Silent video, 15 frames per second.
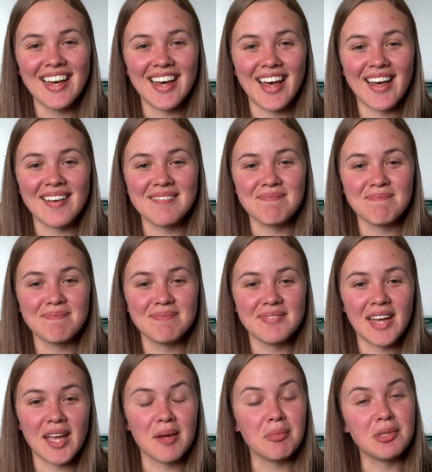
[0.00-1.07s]

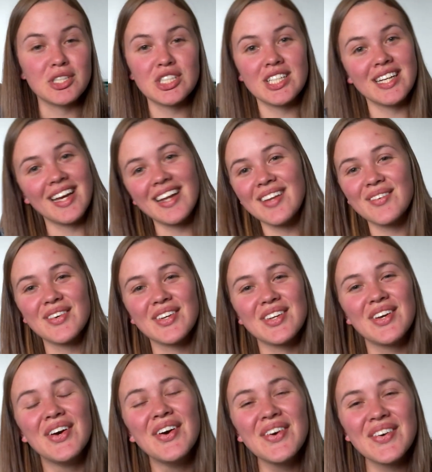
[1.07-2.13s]
I appreciate anyone
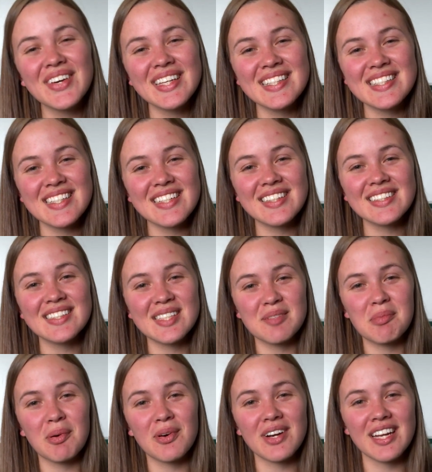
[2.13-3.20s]
who considers
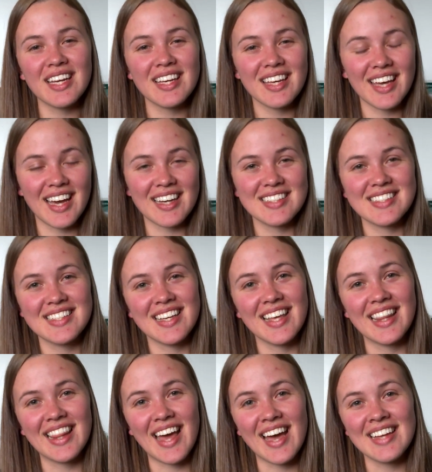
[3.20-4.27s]
supporting and
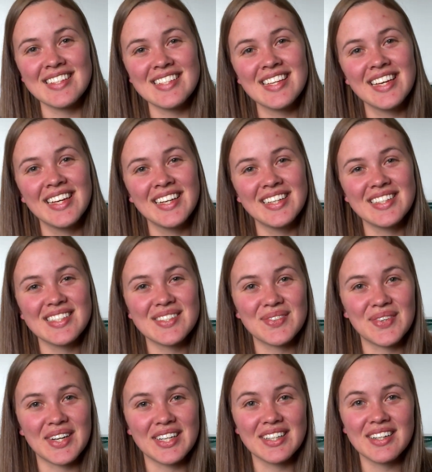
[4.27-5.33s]
casting that
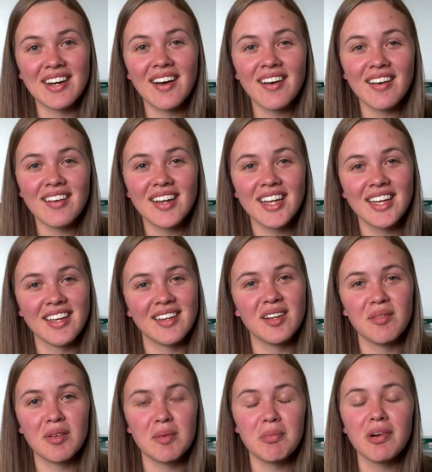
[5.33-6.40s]
sweater on.
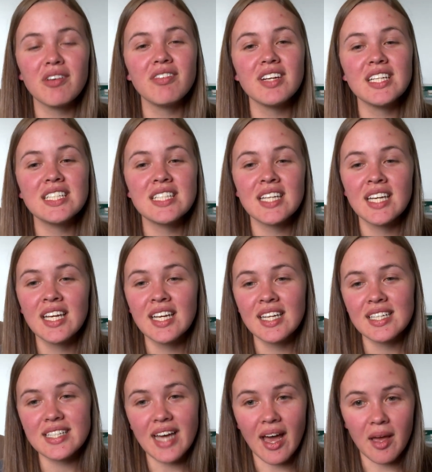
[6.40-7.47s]
It'll be perfect
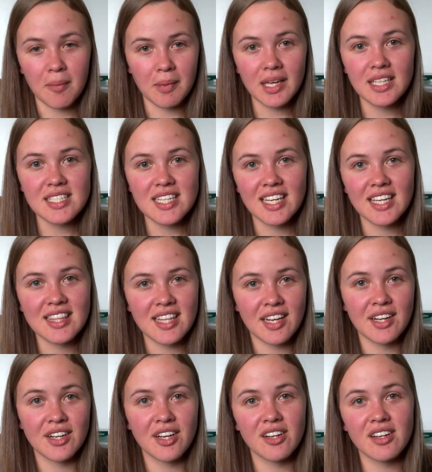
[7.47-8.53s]
timing to get that
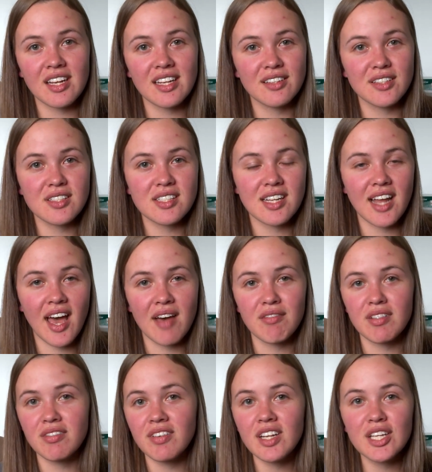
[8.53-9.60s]
on your needles and have
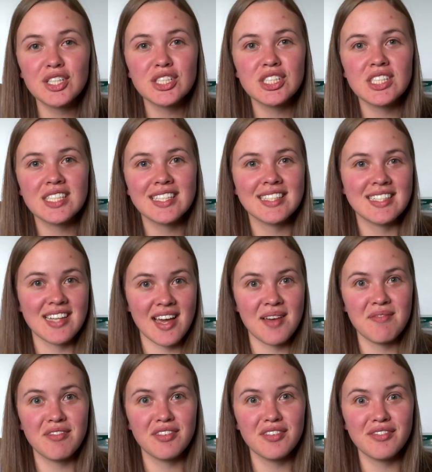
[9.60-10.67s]
it finished in
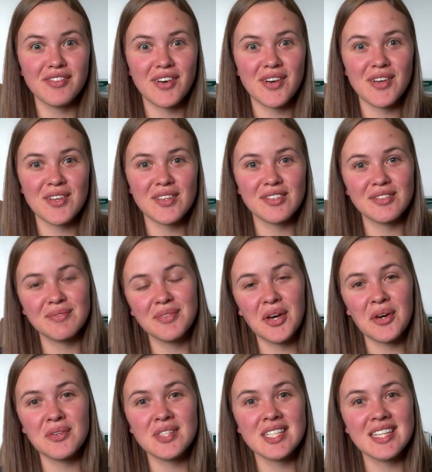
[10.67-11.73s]
time for fall
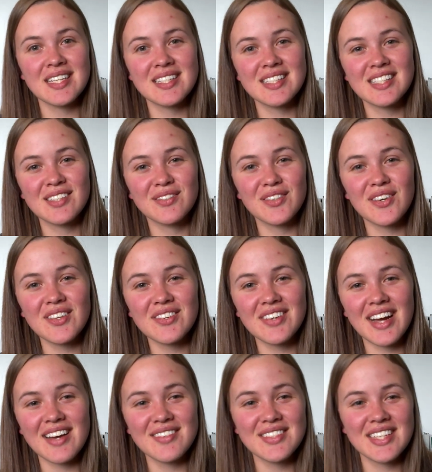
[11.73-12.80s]
coziness to roll
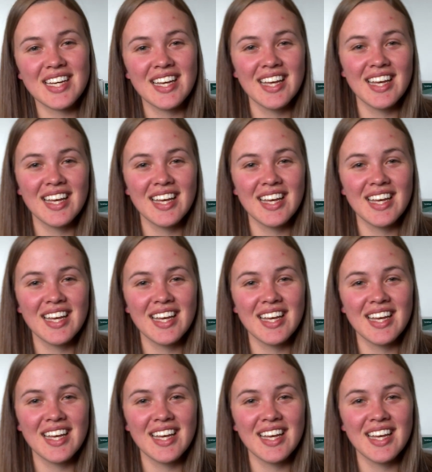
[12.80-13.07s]
around.